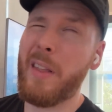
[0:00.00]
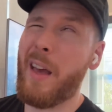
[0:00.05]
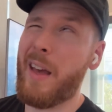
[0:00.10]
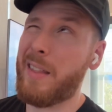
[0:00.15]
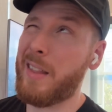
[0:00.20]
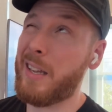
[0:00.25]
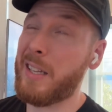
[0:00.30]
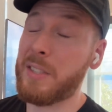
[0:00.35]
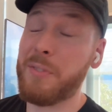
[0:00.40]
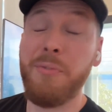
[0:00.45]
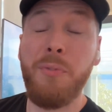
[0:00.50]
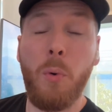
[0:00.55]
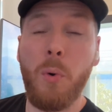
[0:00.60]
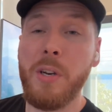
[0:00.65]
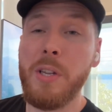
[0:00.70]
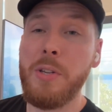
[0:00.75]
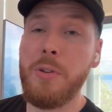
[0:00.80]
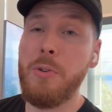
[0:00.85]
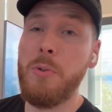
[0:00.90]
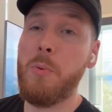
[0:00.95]
I think it's
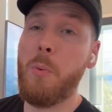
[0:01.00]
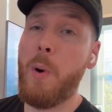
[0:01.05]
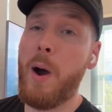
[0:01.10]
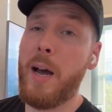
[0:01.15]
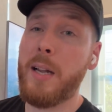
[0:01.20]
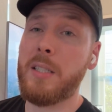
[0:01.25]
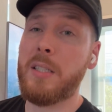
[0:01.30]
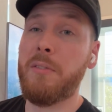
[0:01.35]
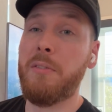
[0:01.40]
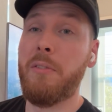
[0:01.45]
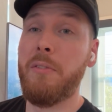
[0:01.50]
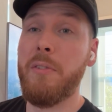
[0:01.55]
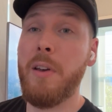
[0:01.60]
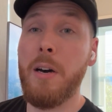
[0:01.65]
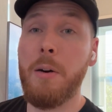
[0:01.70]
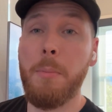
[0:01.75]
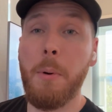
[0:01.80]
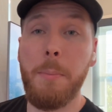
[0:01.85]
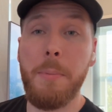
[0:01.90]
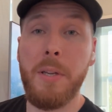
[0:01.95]
42 watts of
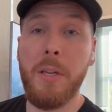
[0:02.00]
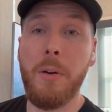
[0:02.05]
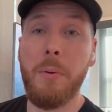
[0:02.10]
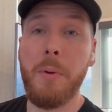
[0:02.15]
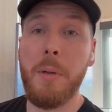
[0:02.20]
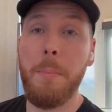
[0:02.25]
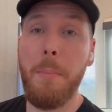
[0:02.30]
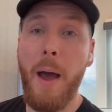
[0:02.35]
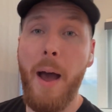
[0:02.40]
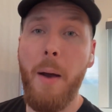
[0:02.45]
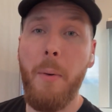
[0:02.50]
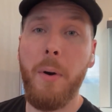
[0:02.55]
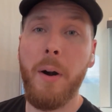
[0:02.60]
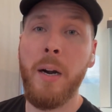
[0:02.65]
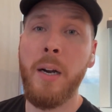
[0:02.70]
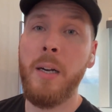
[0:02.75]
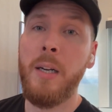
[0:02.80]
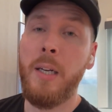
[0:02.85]
available PoE power.